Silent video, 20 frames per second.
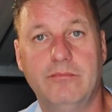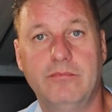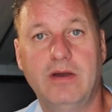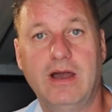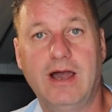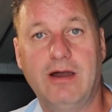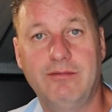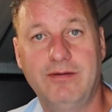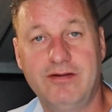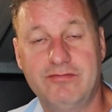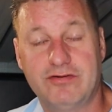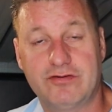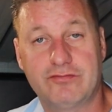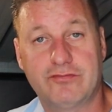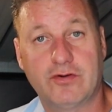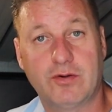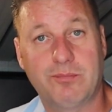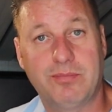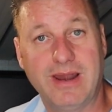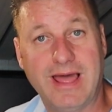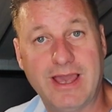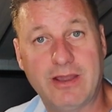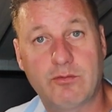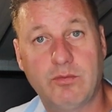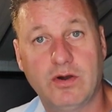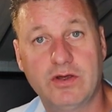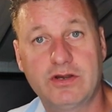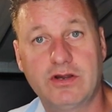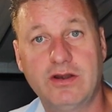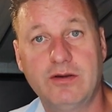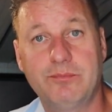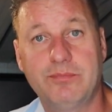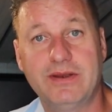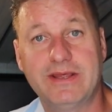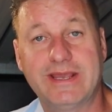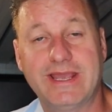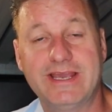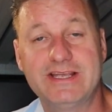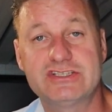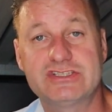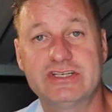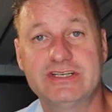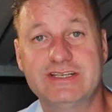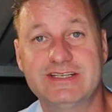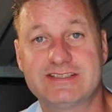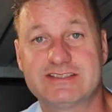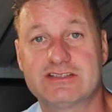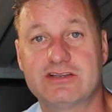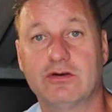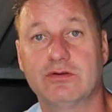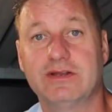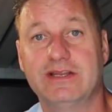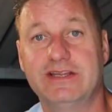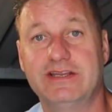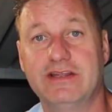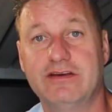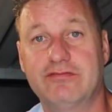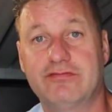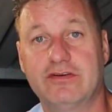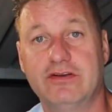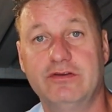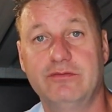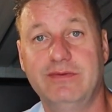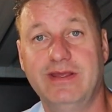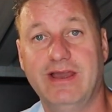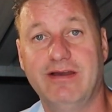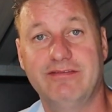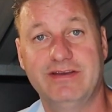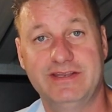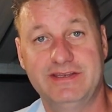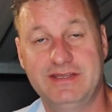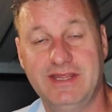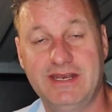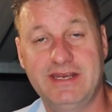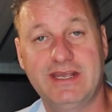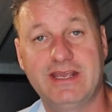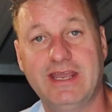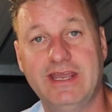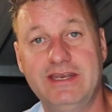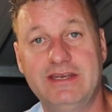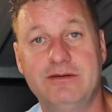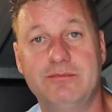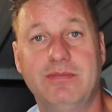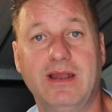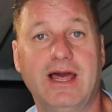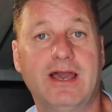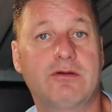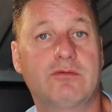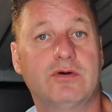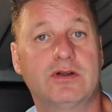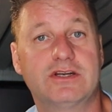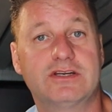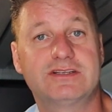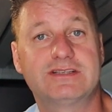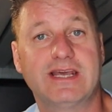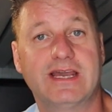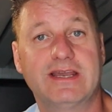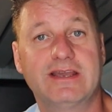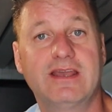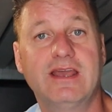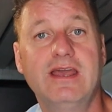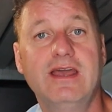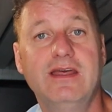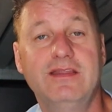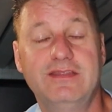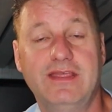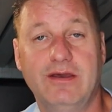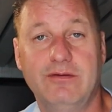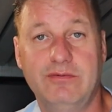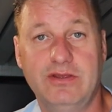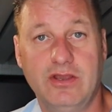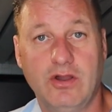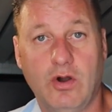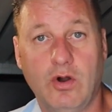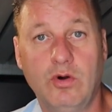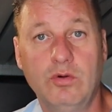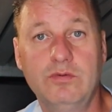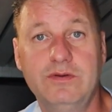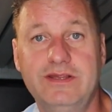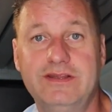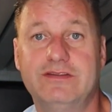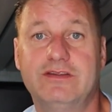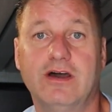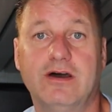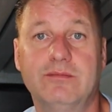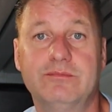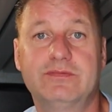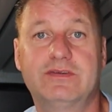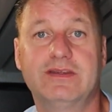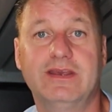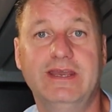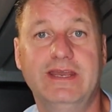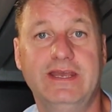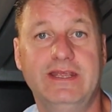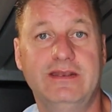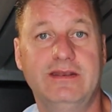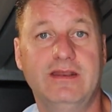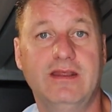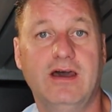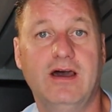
However, for black water application, it's totally different. We have a dedicated black water tank that we only dumped in